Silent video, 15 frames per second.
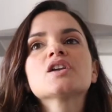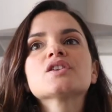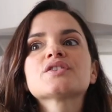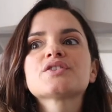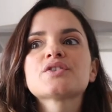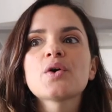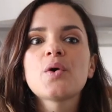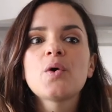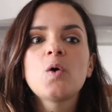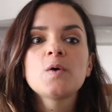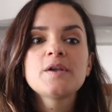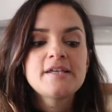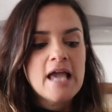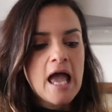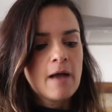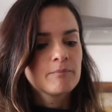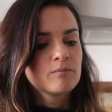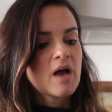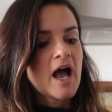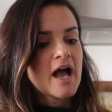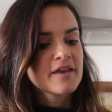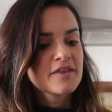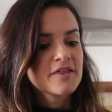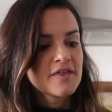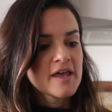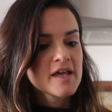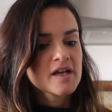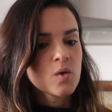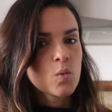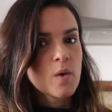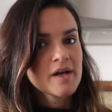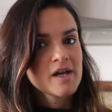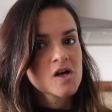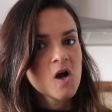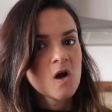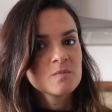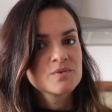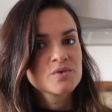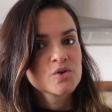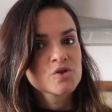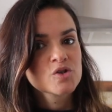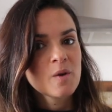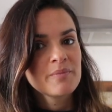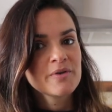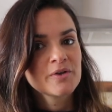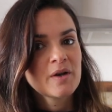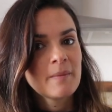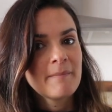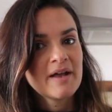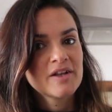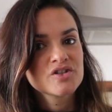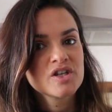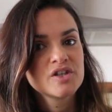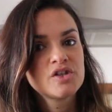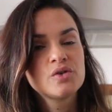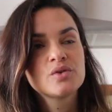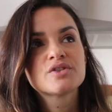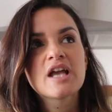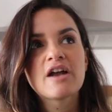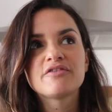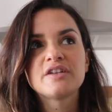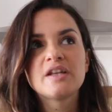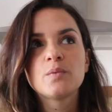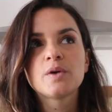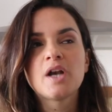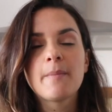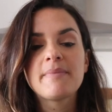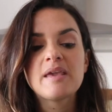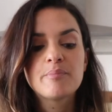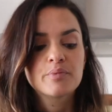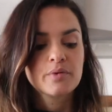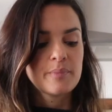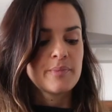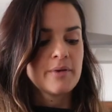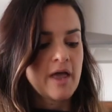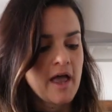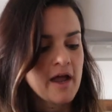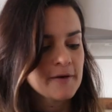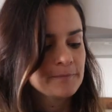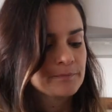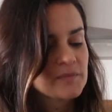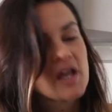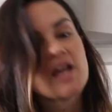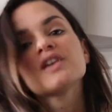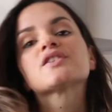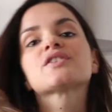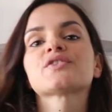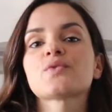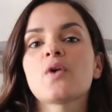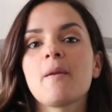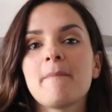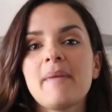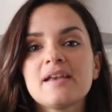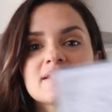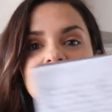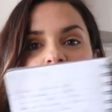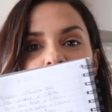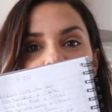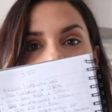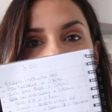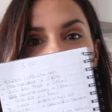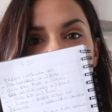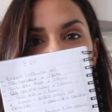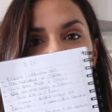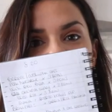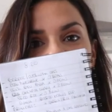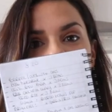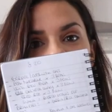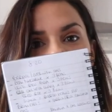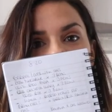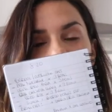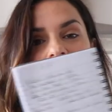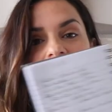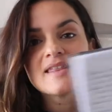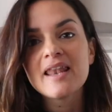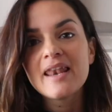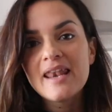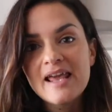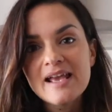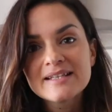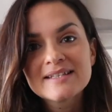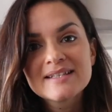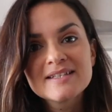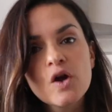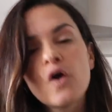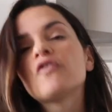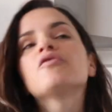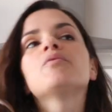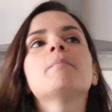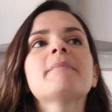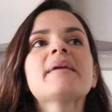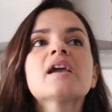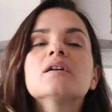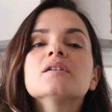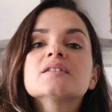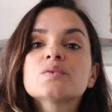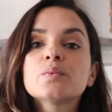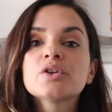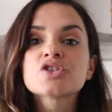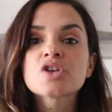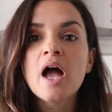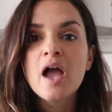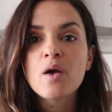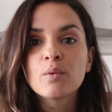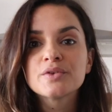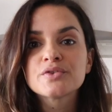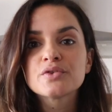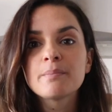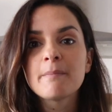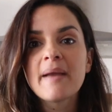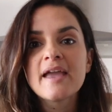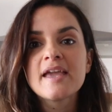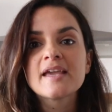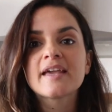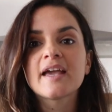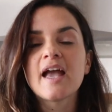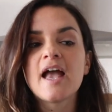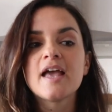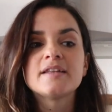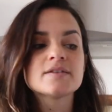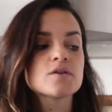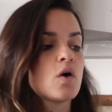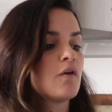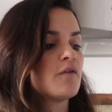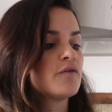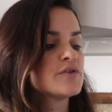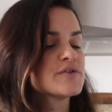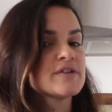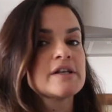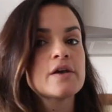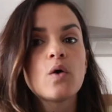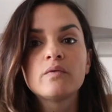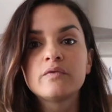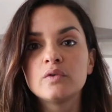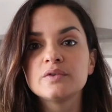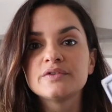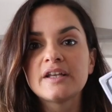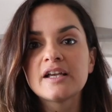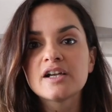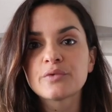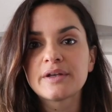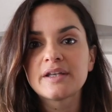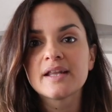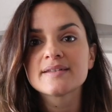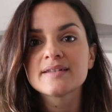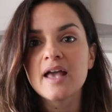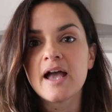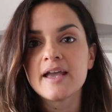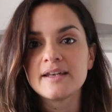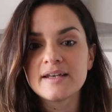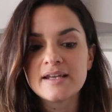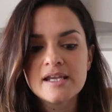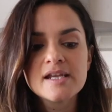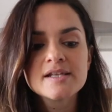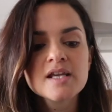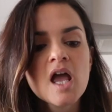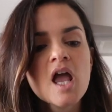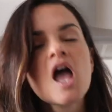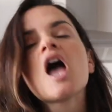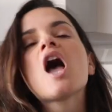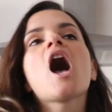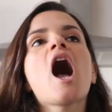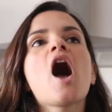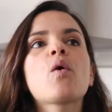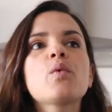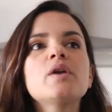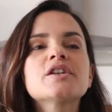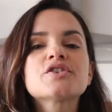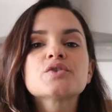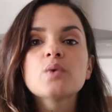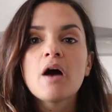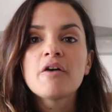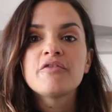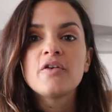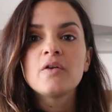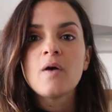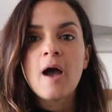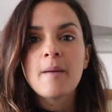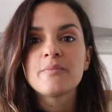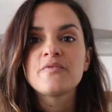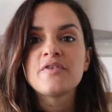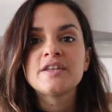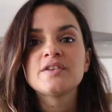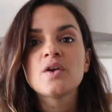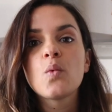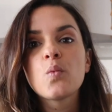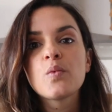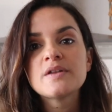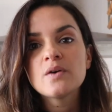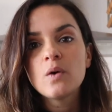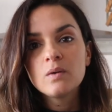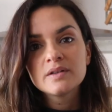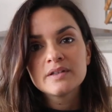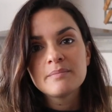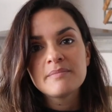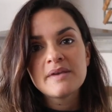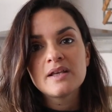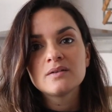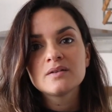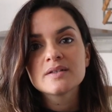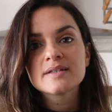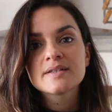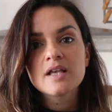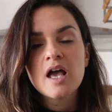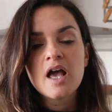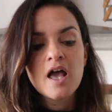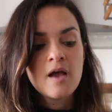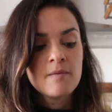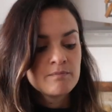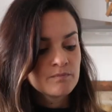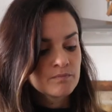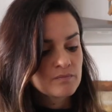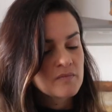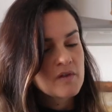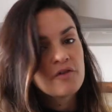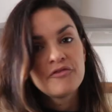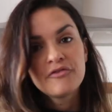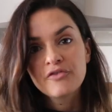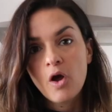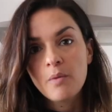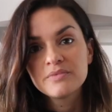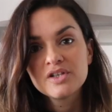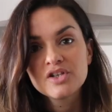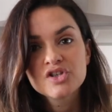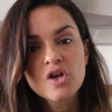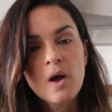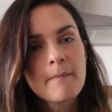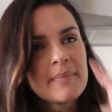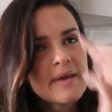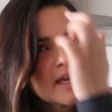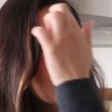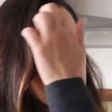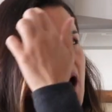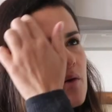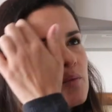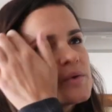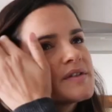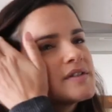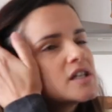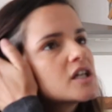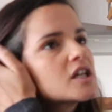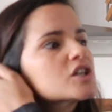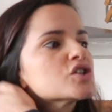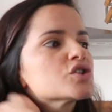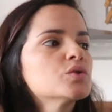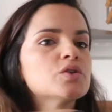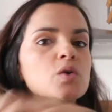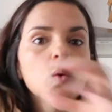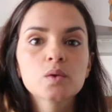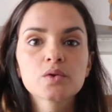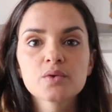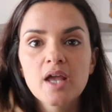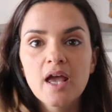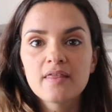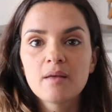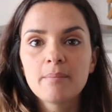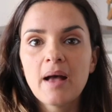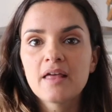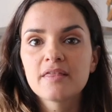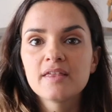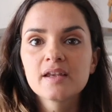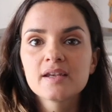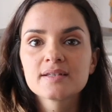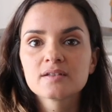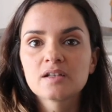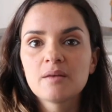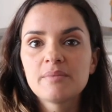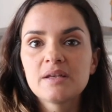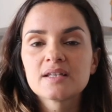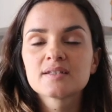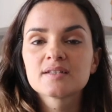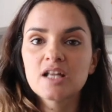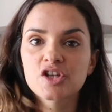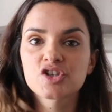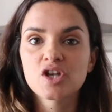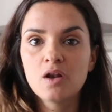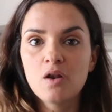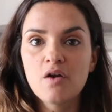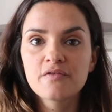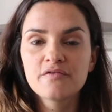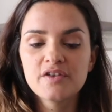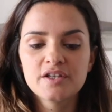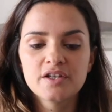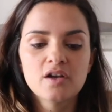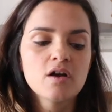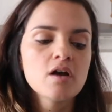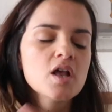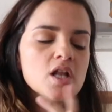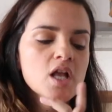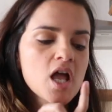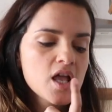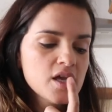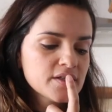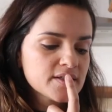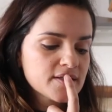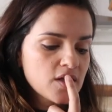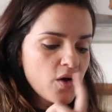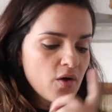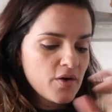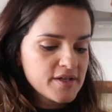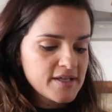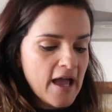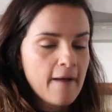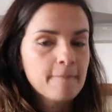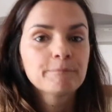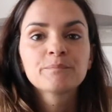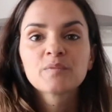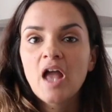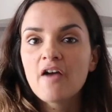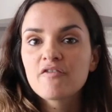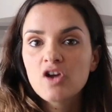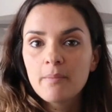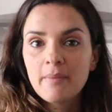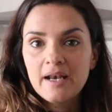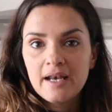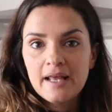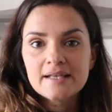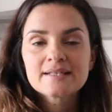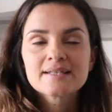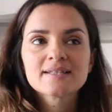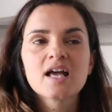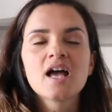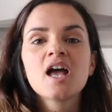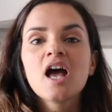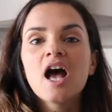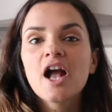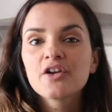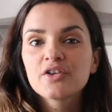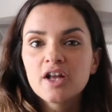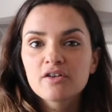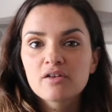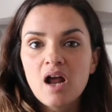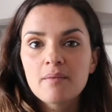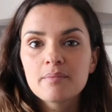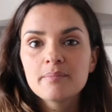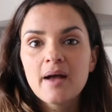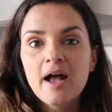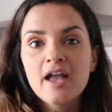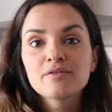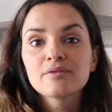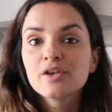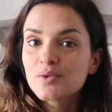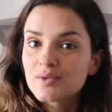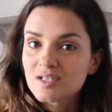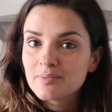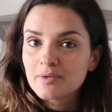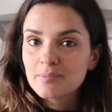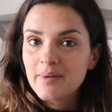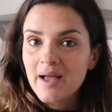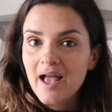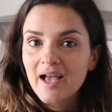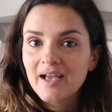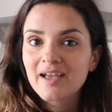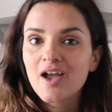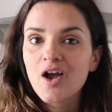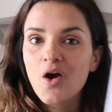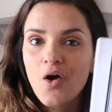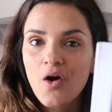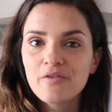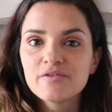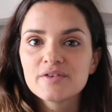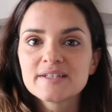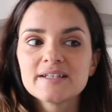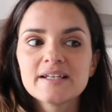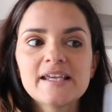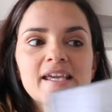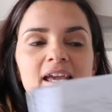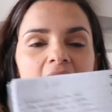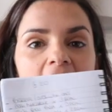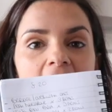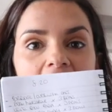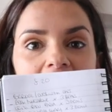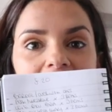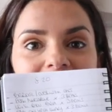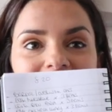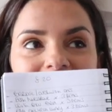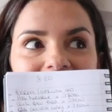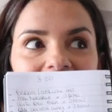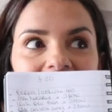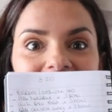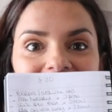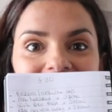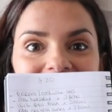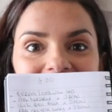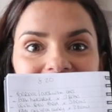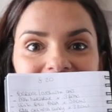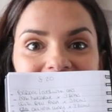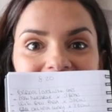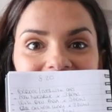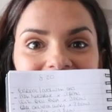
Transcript: So yeah, I think when it comes to shopping on a budget, you definitely want to be prepared. So I made some notes and I made a list of meals which I want to make, and obviously of all the ingredients that I need. I will do a follow-up video with all the meals from this shopping. I was thinking to do it all together, but I think it's gonna be such a long video. So yeah, I've got my list. I'm gonna grab my reusable bag, obviously, and I'll see you in